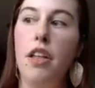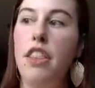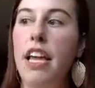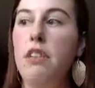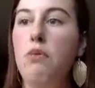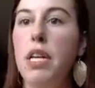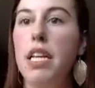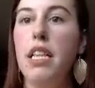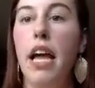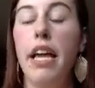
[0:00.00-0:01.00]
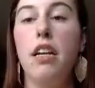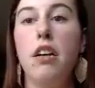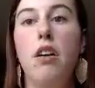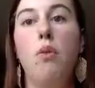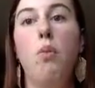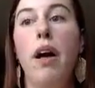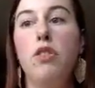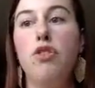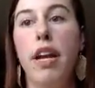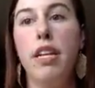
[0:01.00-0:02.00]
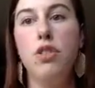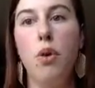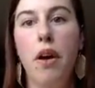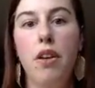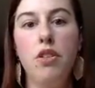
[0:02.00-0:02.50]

They really like well-drained soil.